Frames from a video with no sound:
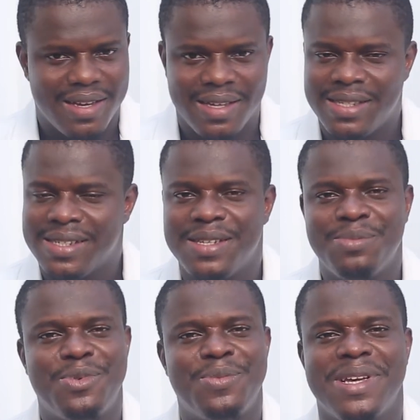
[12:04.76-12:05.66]
as a
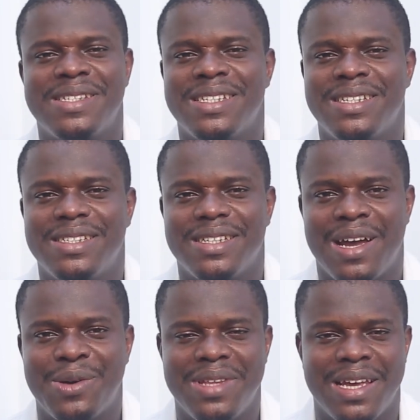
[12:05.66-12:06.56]
simple message
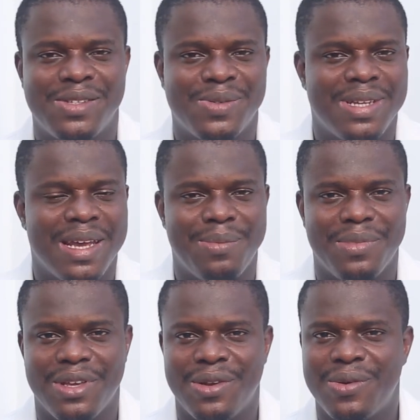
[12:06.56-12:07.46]
out there to
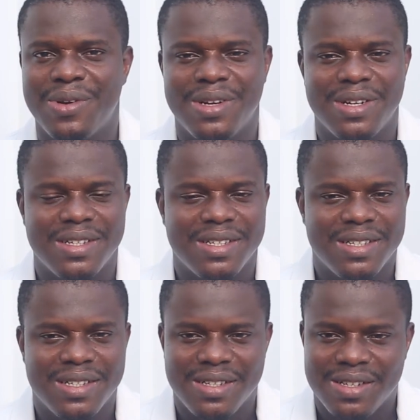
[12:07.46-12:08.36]
them, you know,
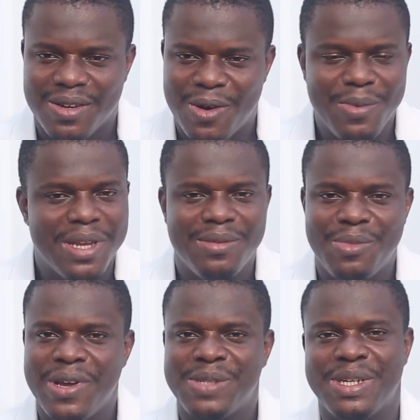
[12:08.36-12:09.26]
coming
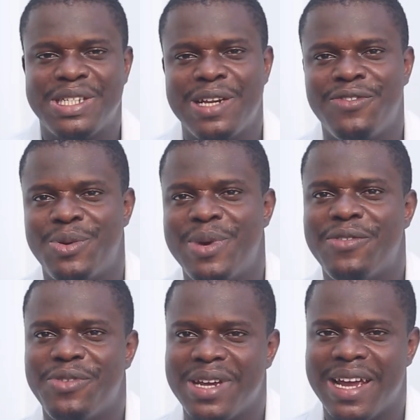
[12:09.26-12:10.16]
more especially from
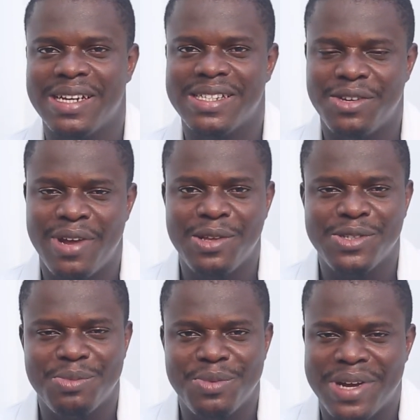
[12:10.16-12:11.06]
Africa and Sierra Leone
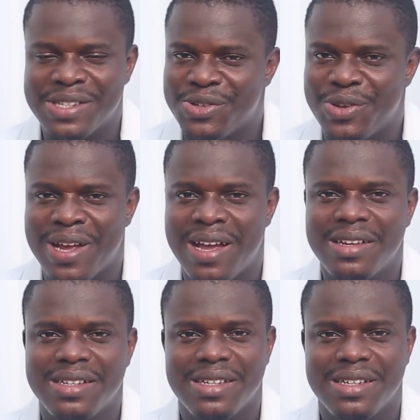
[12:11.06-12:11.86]
to be particular,